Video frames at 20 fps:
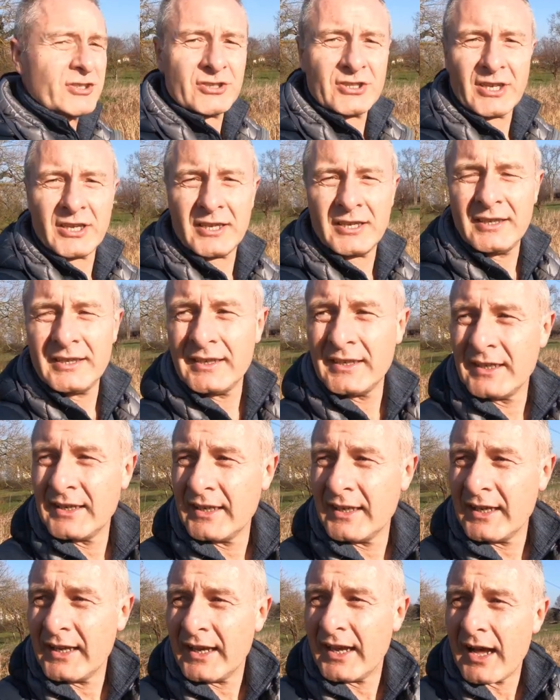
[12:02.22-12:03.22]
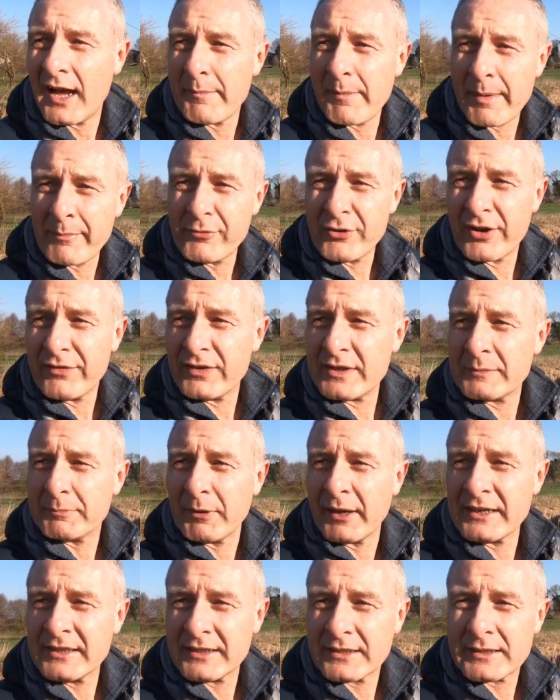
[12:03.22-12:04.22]
just a memory of this
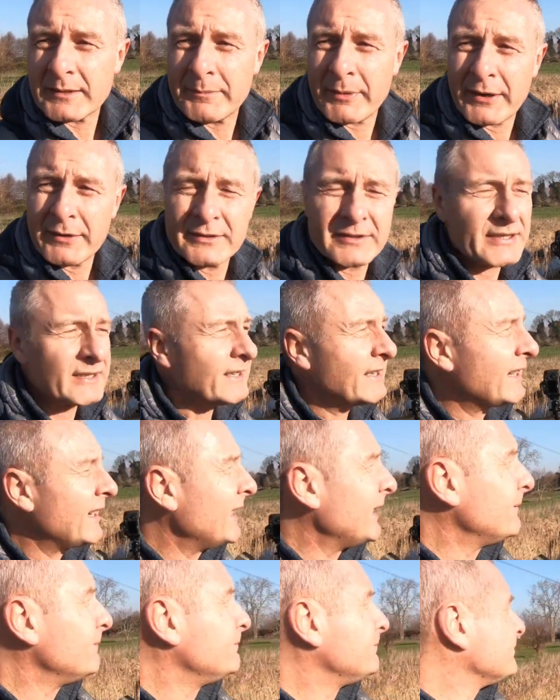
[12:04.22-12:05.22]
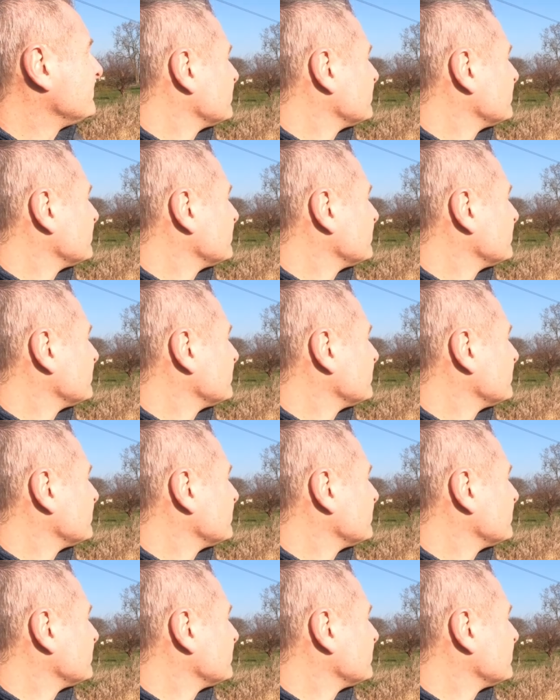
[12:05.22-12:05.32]
place, I suppose. So